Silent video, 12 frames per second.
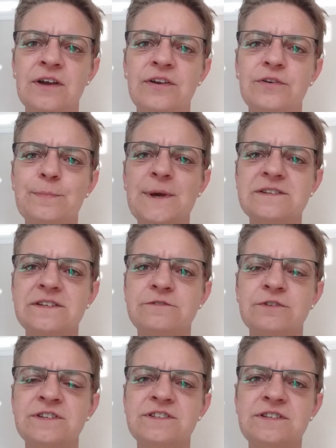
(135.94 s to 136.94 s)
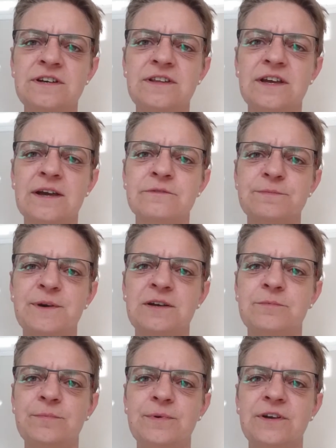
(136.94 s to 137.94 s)
and you're basically trying to tell the accounts
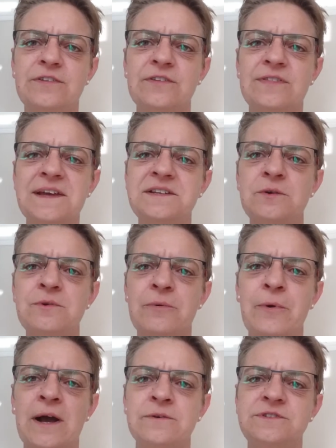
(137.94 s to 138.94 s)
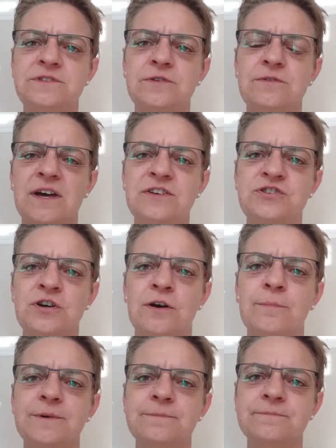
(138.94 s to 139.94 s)
payable person they don't know how to do their
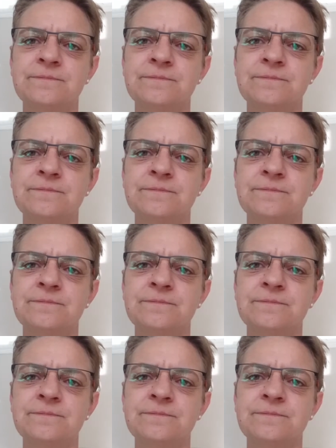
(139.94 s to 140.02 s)
job.